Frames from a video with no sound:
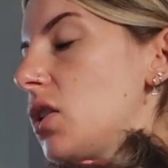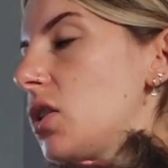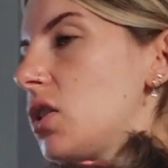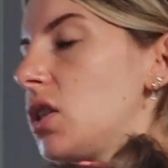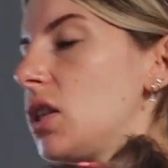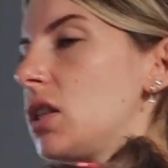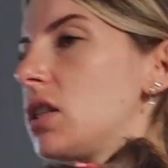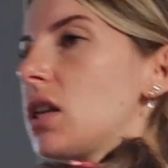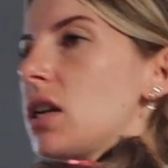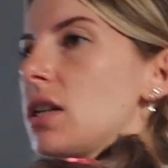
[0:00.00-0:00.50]

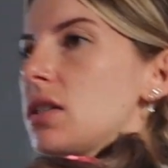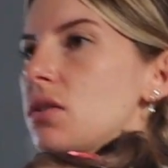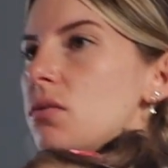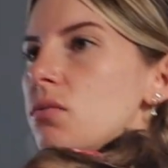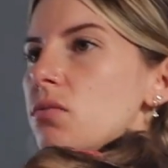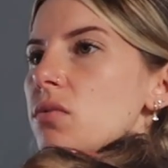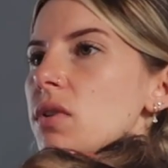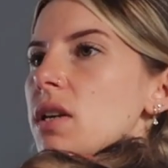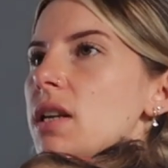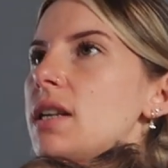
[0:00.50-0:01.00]
she
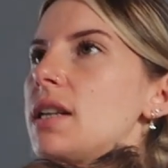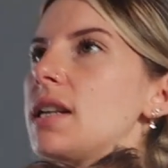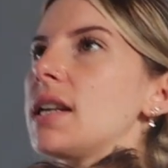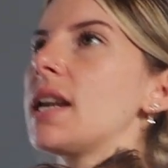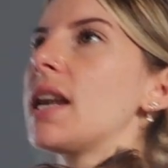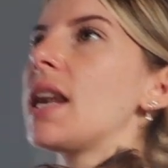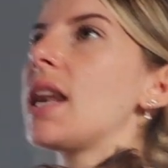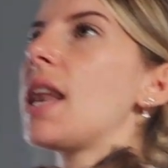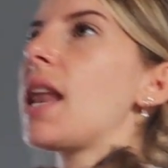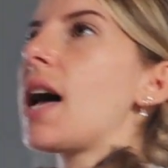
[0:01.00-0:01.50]
doesn't
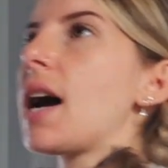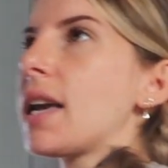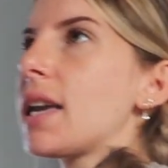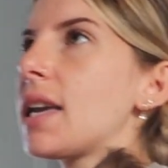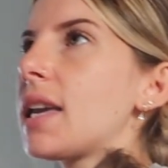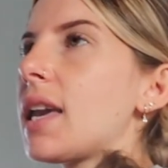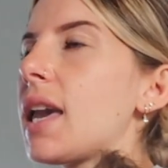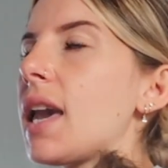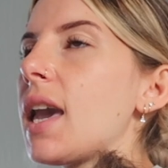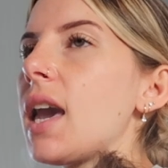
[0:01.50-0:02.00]
really
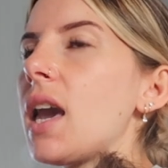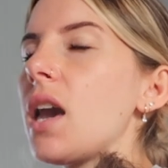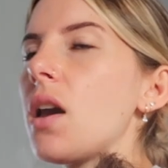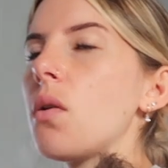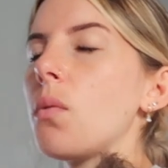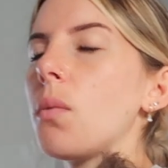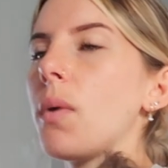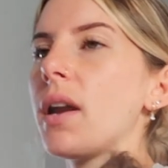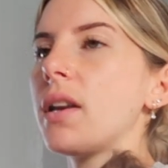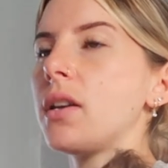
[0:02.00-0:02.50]
like
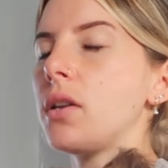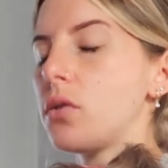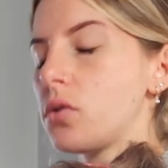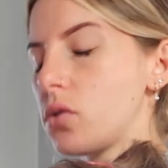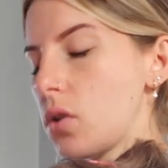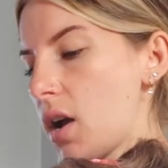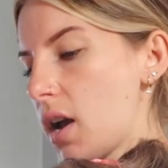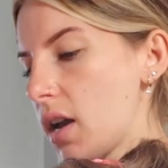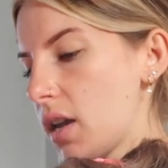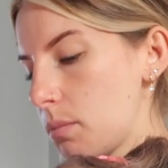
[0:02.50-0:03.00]
it when you
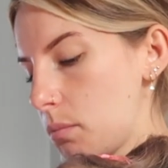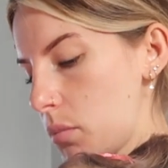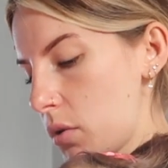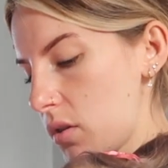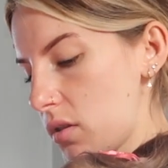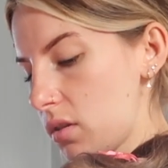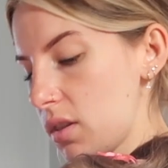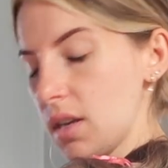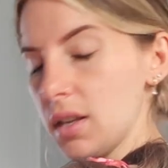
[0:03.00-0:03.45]
try and put